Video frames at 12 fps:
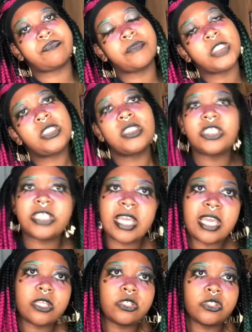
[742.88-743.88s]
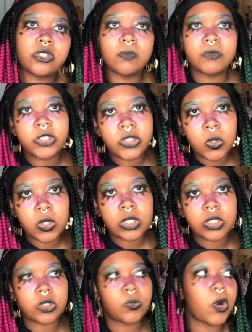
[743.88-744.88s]
to change some shorts,
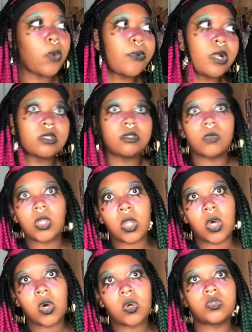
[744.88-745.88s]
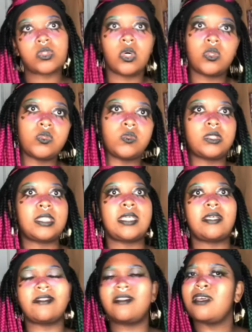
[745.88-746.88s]
go put on some clothes, go do
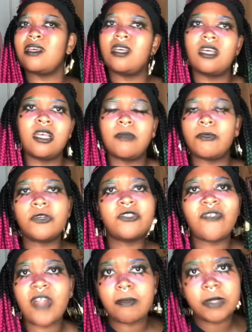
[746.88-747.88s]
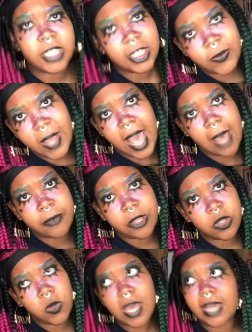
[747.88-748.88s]
this. In most families, that's what happened.
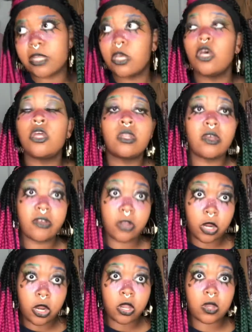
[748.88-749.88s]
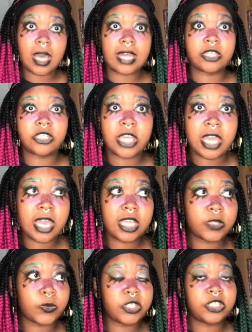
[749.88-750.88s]
The girl gotta change
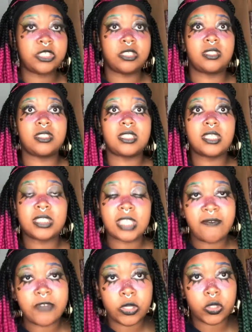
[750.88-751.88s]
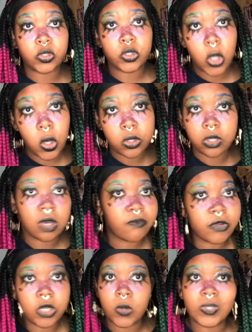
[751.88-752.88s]
when she's 7 years old, never
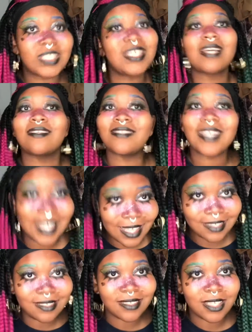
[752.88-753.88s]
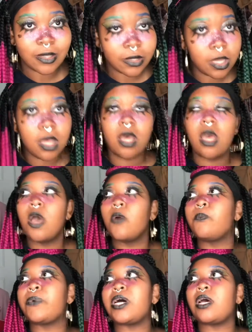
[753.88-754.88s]
know what sex is.
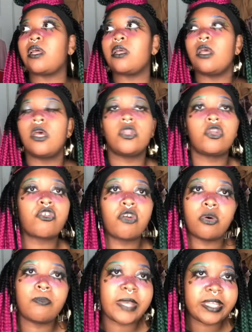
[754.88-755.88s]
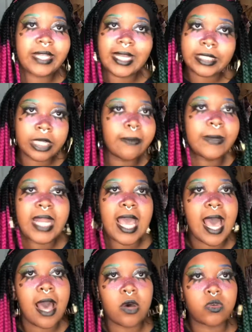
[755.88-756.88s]
But the grown men that's coming in the
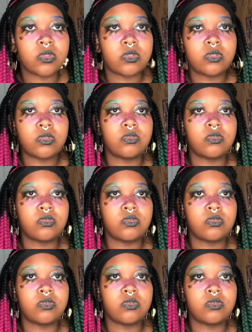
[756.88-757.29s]
house,